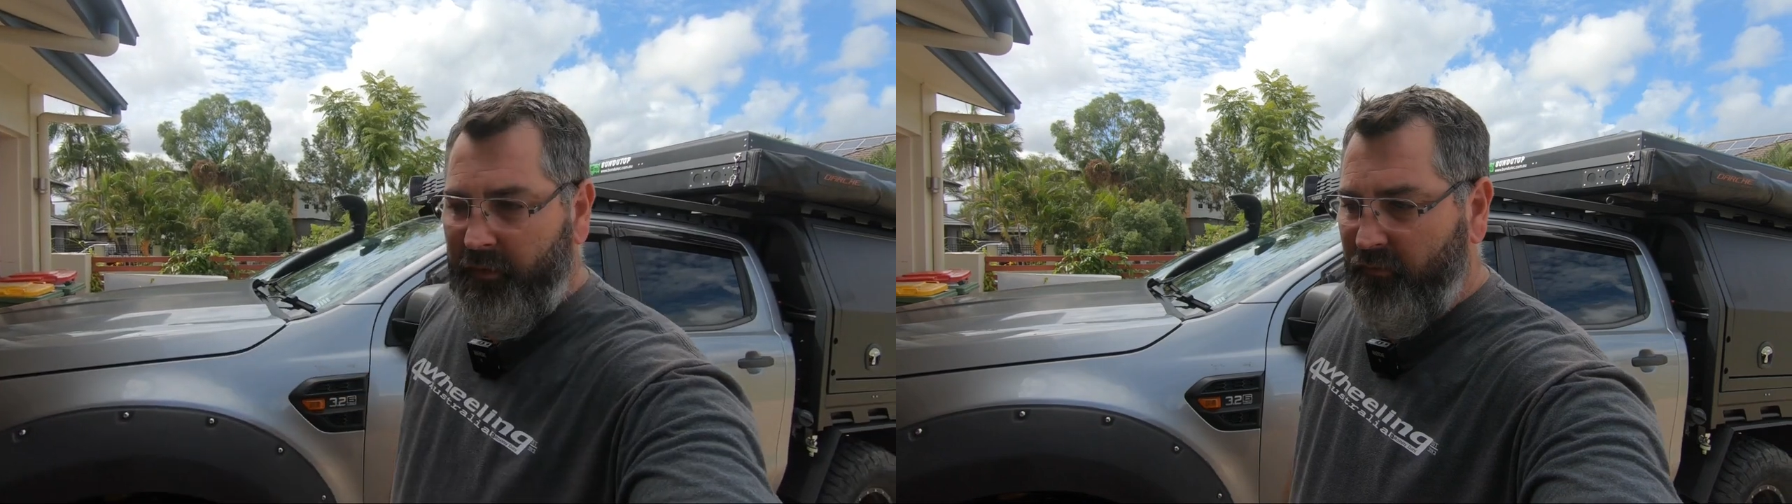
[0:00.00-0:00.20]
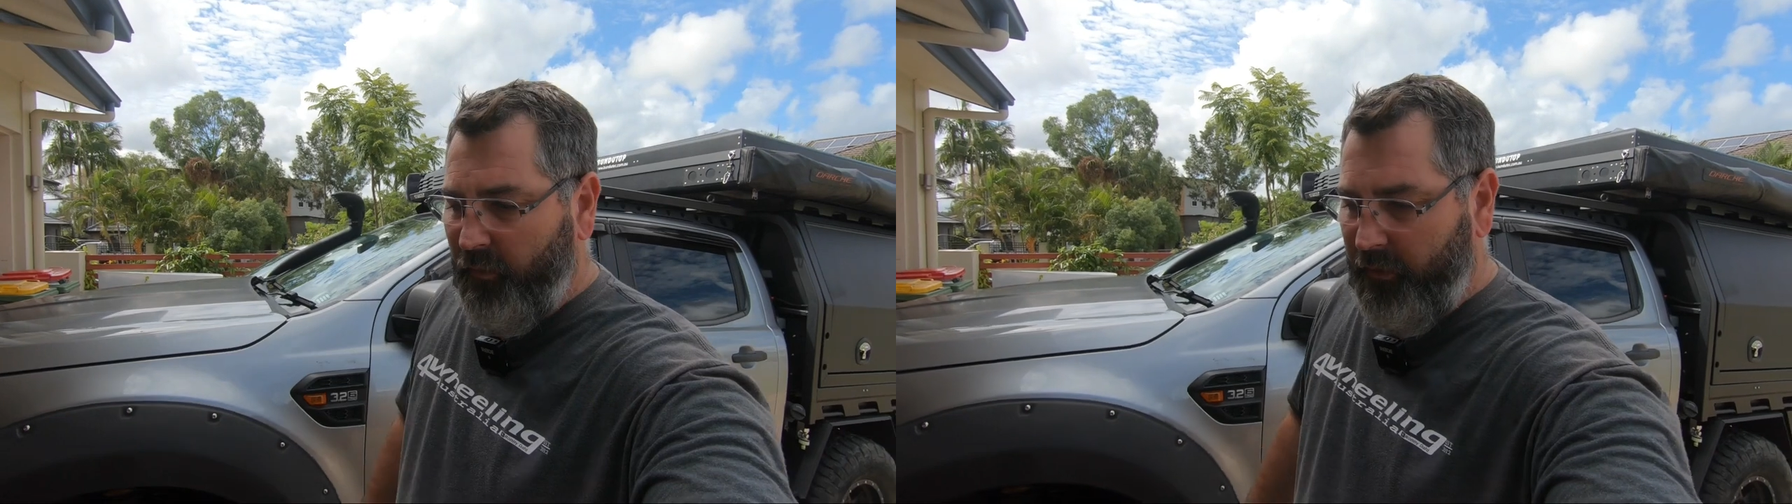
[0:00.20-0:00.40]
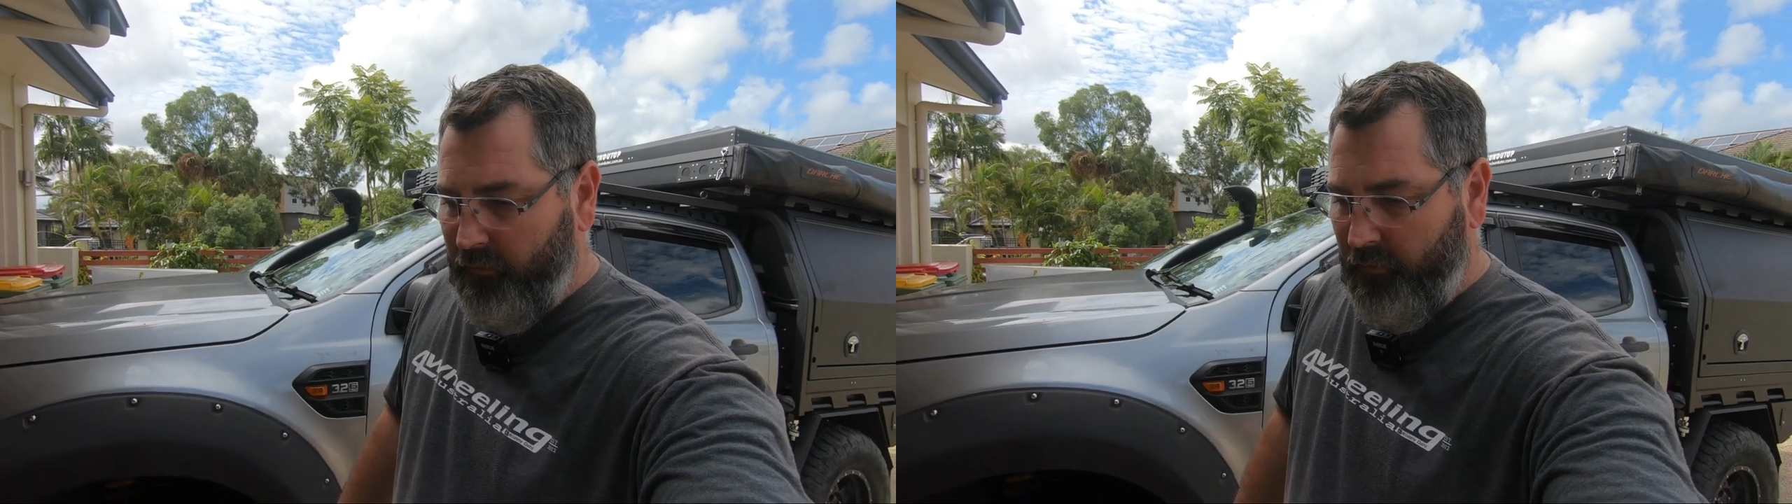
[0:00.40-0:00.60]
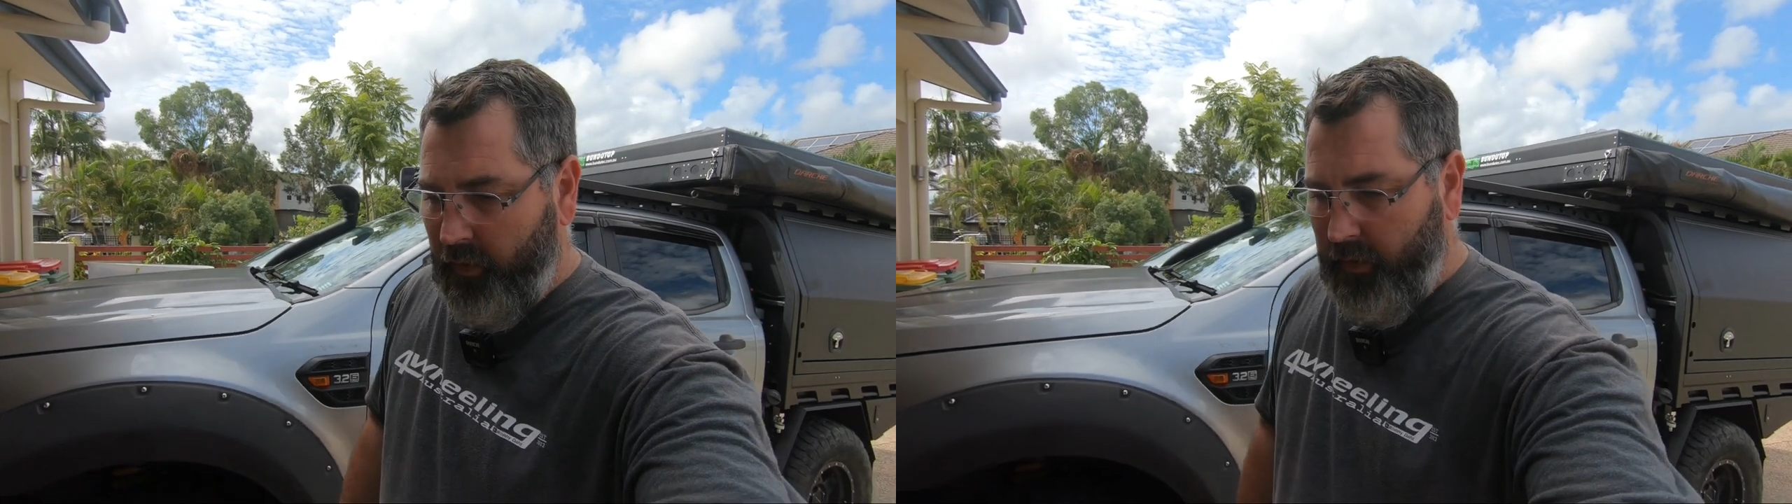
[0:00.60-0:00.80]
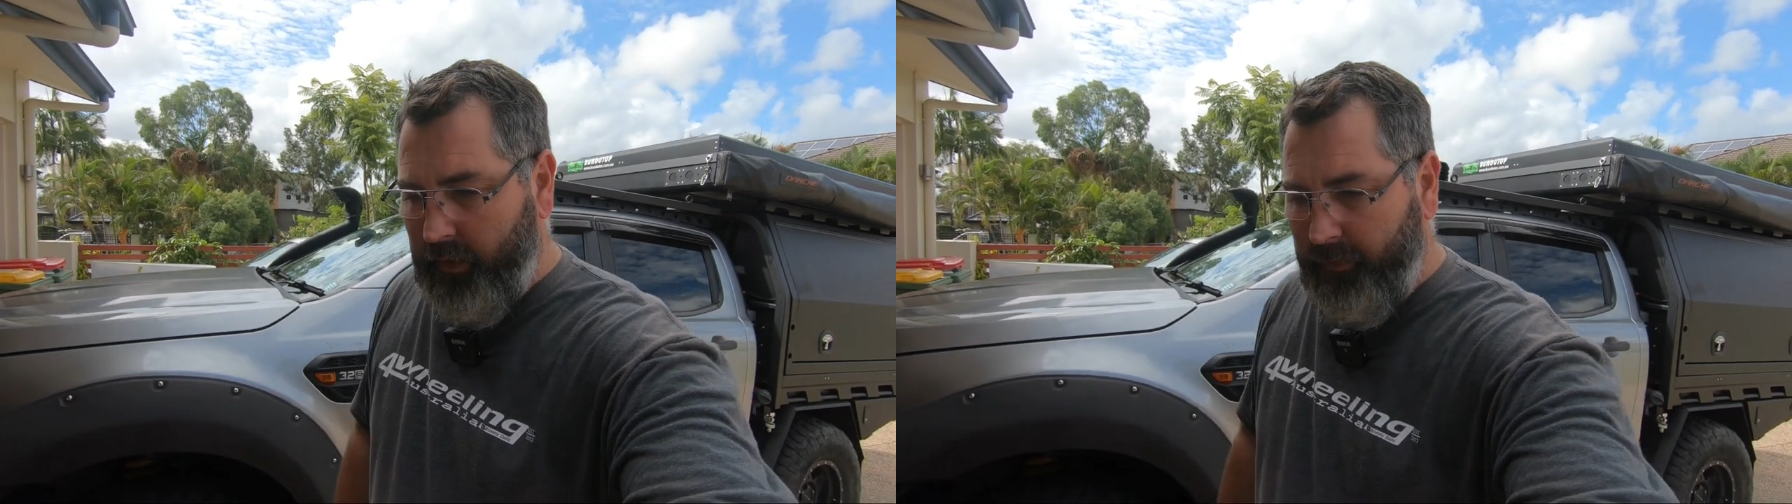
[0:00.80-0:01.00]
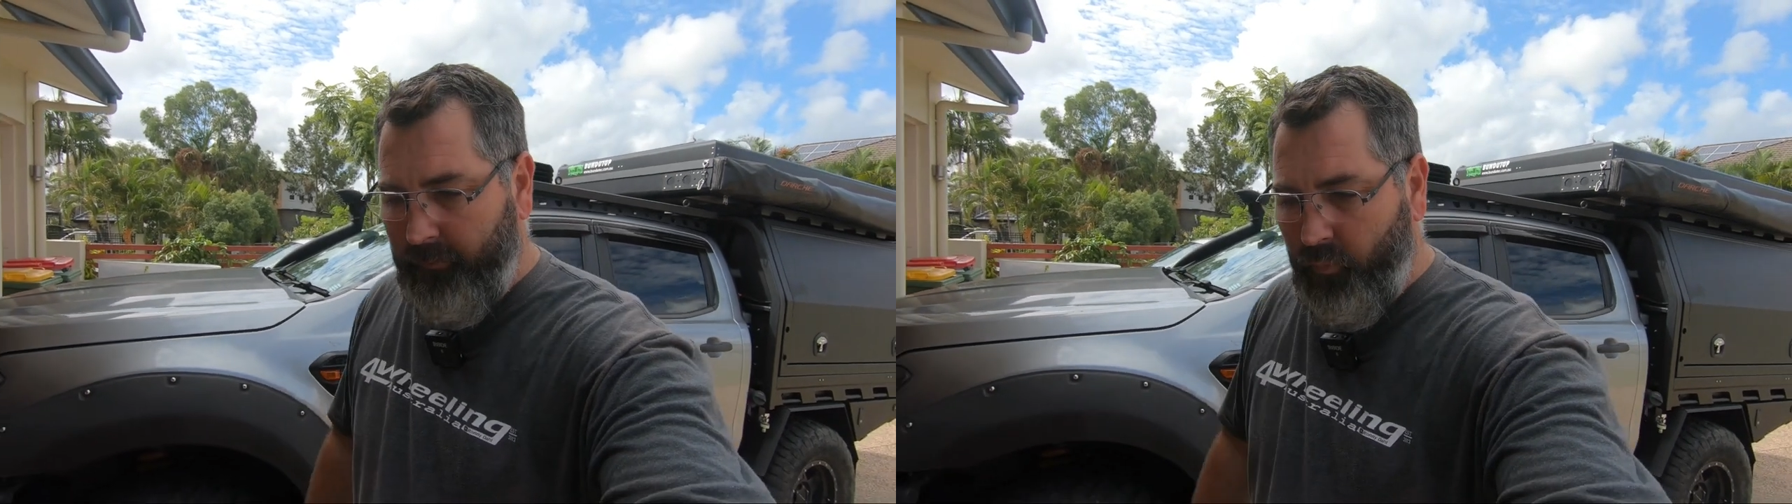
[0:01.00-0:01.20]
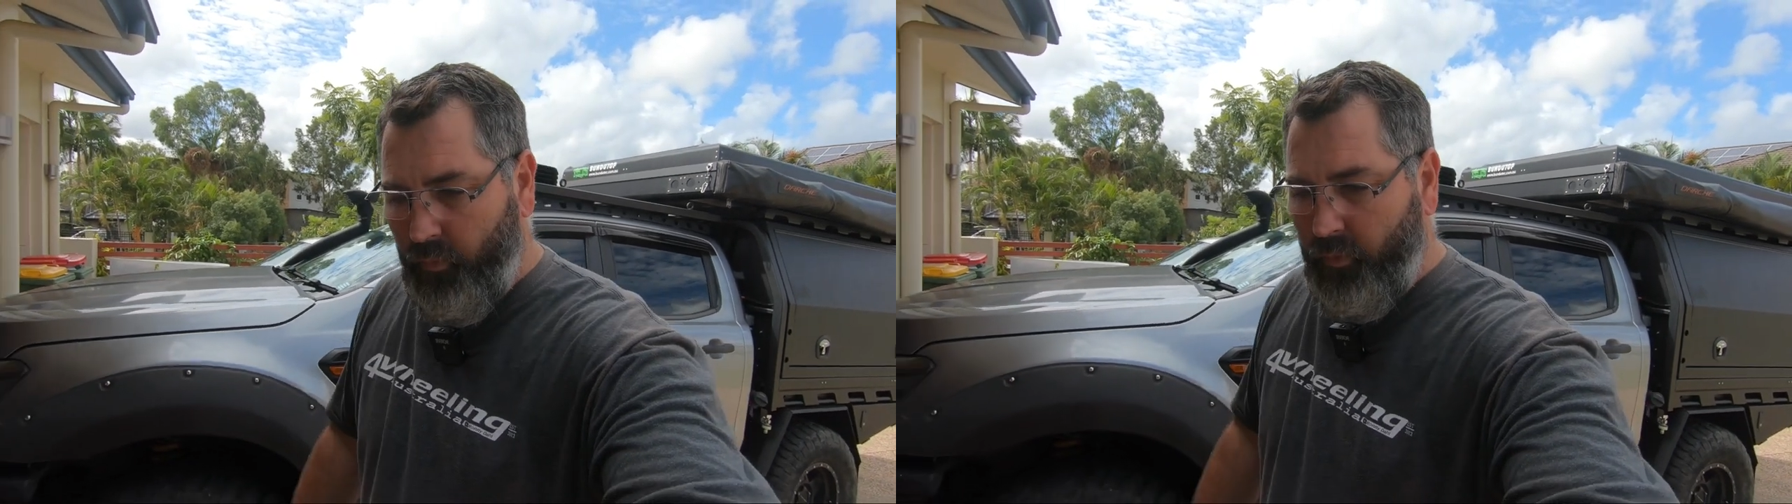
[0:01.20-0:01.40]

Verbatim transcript: this week um,